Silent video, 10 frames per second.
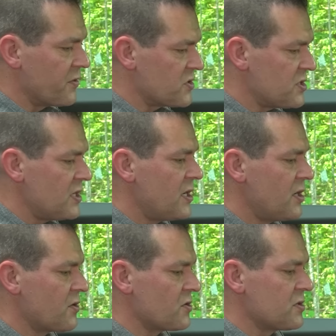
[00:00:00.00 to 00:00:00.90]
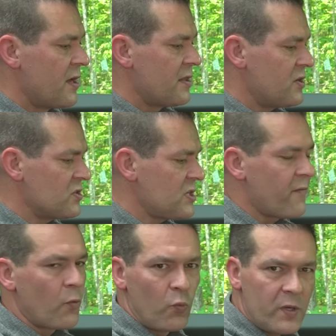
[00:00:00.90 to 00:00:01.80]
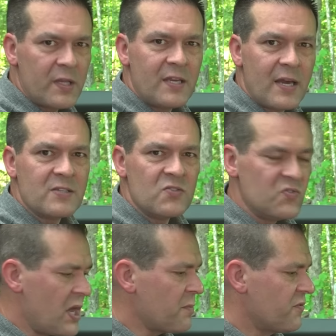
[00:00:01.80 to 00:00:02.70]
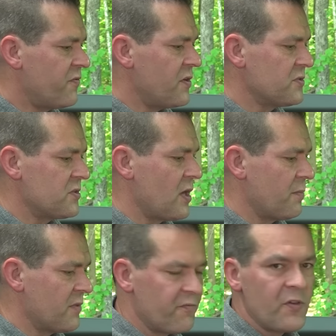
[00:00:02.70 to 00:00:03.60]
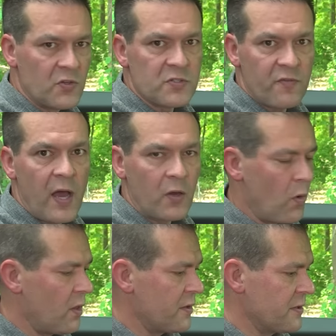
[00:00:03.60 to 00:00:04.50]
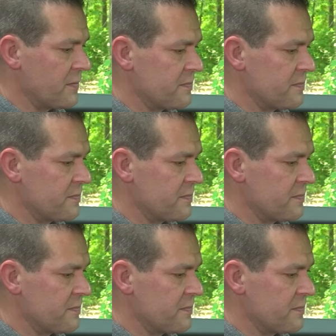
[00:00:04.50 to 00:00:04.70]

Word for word: the seat heaters, they just have a really nice damped feel to them that feels of high quality.